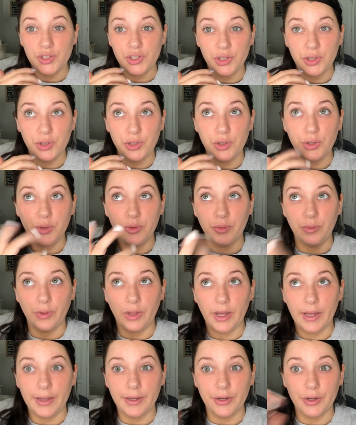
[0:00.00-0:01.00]
to
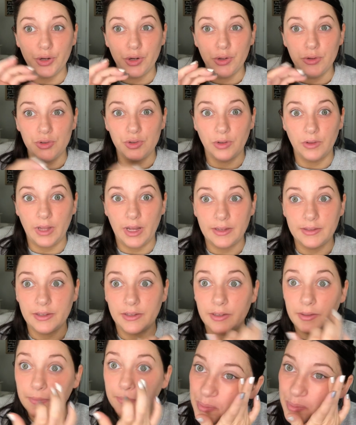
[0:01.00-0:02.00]
like neutralize it.